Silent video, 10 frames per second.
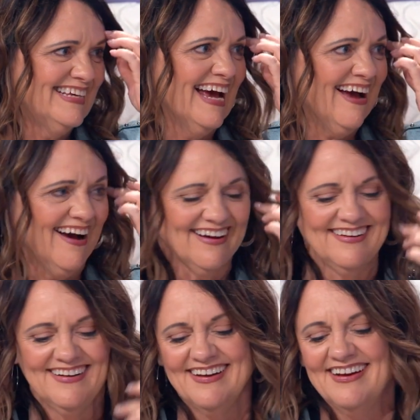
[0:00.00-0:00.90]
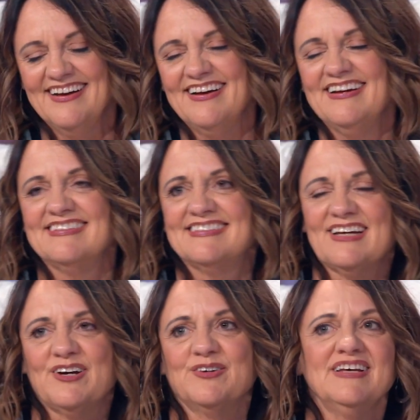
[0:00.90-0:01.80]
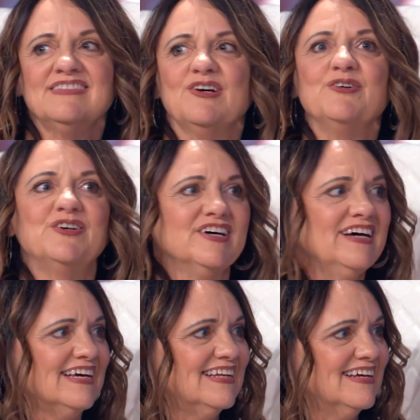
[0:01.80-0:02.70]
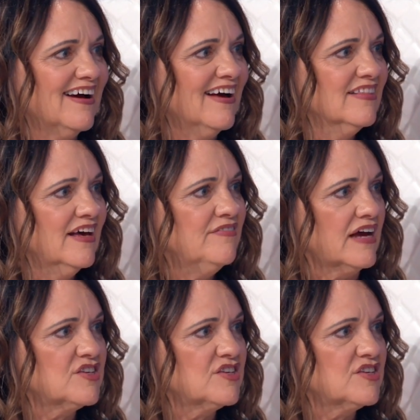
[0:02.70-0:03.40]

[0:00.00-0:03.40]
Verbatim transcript: yeah. Exactly. So that's so good. I love that